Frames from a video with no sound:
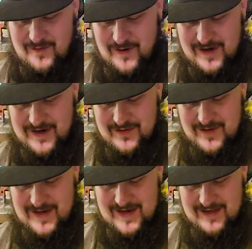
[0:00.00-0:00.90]
I want to
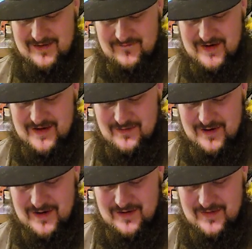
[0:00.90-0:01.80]
do a daily video
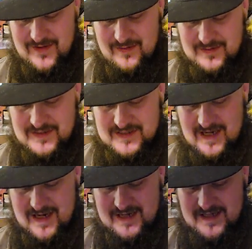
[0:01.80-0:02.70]
on here though, just
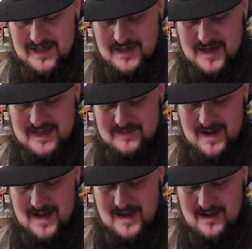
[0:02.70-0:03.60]
kind of telling you guys
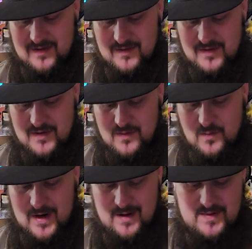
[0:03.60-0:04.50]
about how,
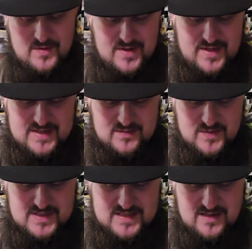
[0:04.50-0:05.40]
what I'm doing as a
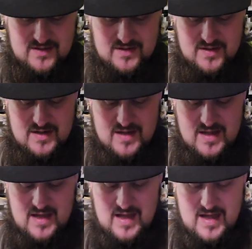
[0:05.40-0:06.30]
reseller.
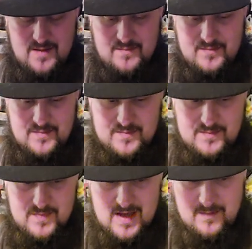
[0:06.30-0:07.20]
Um,
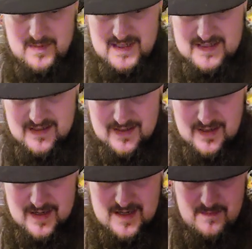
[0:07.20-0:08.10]
I'll be
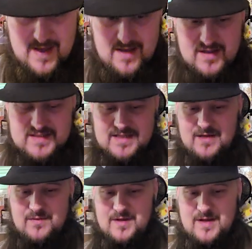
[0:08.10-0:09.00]
selling on eBay
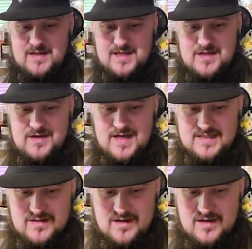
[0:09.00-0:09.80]
also, and I'll take you guys